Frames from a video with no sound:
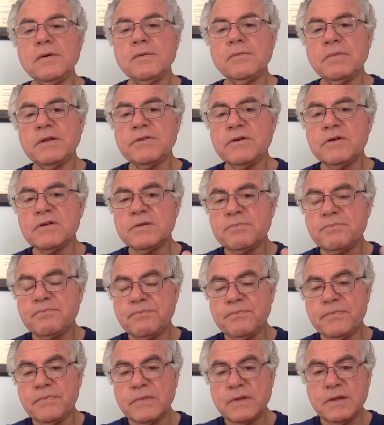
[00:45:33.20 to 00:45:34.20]
But there's
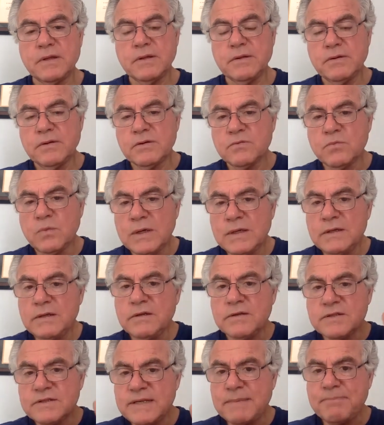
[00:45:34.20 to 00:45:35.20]
one
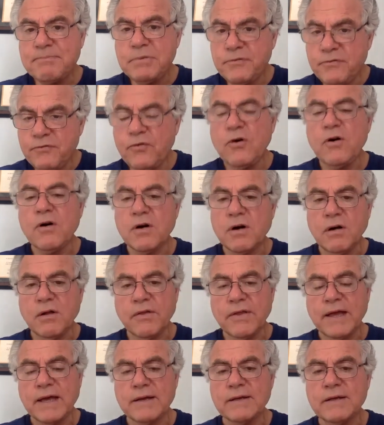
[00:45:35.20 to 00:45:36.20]
little step before
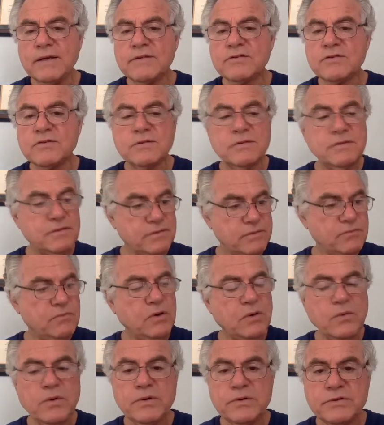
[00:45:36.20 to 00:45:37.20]
all that, is
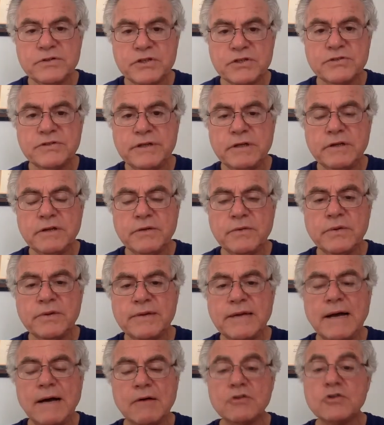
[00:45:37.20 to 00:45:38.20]
what we were just dealing with
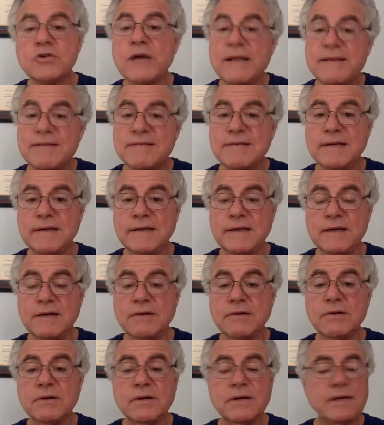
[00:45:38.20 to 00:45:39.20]
now, translating.
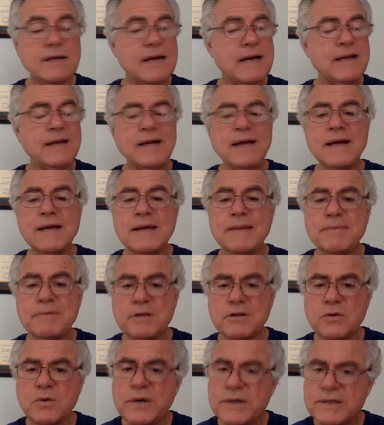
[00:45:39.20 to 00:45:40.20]
And I kept
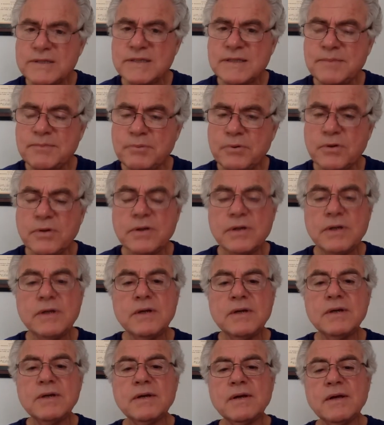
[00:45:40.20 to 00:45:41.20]
it quite simple.
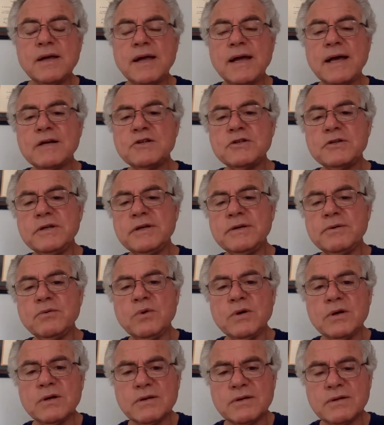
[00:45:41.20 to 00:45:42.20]
Actually,
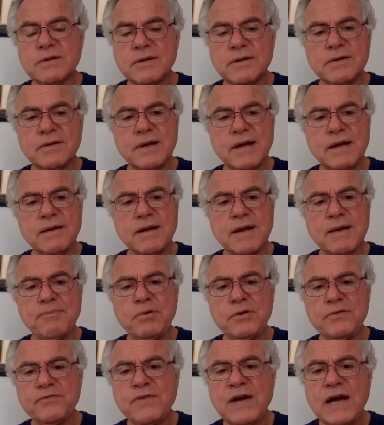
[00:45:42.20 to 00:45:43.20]
I
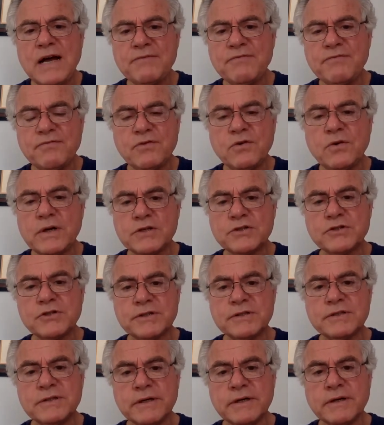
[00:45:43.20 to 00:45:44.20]
put 5
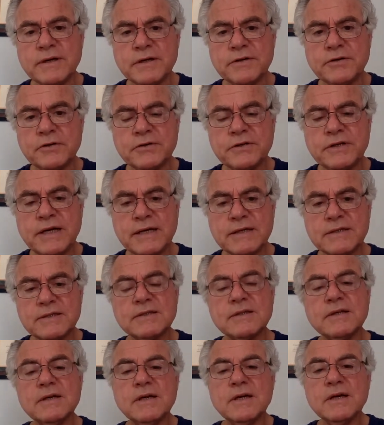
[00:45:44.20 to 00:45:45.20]
questions there on your
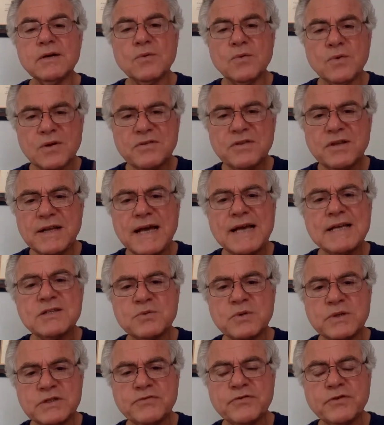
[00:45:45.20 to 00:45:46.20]
test. Work the
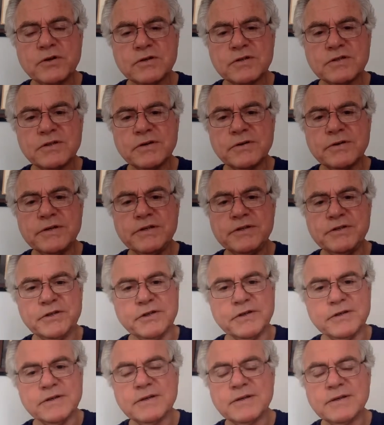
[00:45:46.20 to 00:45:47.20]
last ones first, they're
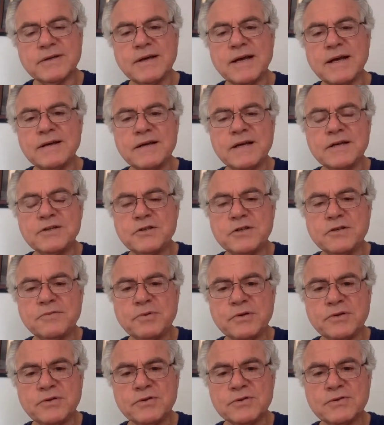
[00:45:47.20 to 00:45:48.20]
easier. I should have
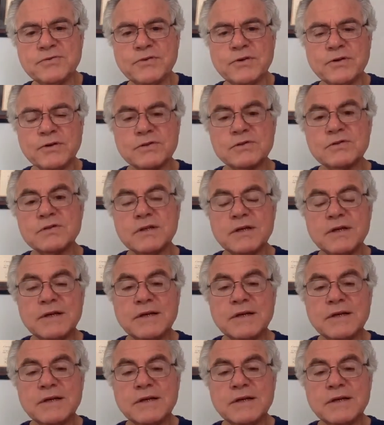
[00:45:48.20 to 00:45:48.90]
put those first.